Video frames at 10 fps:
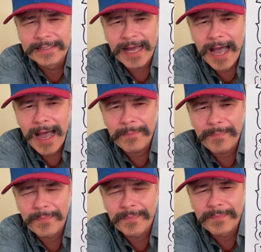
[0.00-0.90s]
top
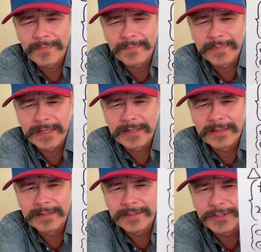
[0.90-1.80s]

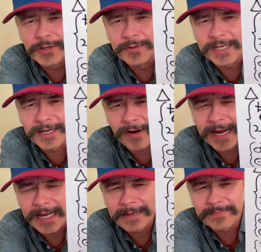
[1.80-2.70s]

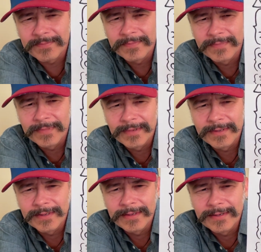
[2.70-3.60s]
unigram
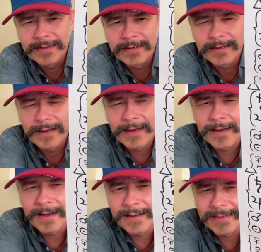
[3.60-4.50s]

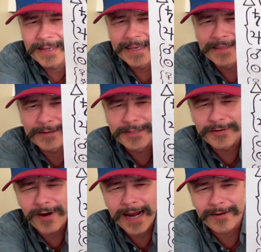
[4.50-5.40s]
in their
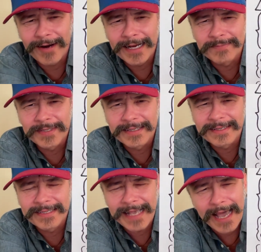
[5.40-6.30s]

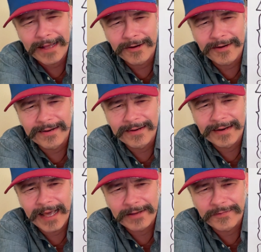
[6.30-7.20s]
trigrams. Saturn,
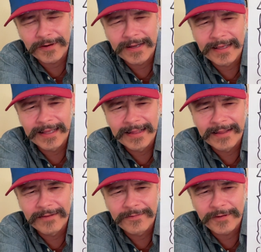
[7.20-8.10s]
like
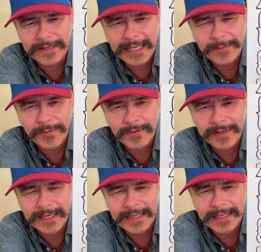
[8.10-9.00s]
for example,
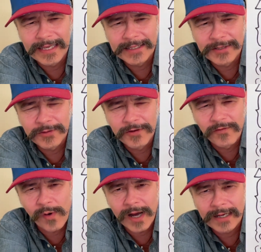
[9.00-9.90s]
in the 2 of
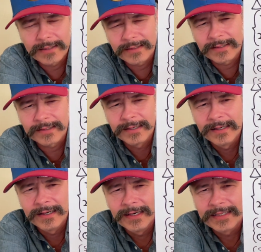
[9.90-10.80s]
Wands,
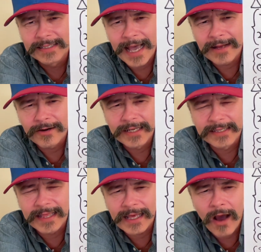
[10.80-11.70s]
Saturn
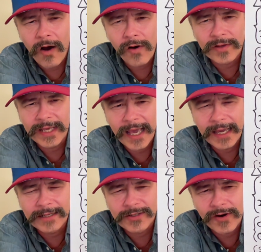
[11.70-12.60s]
is the
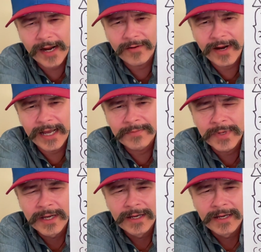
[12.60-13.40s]
all-yang trigram,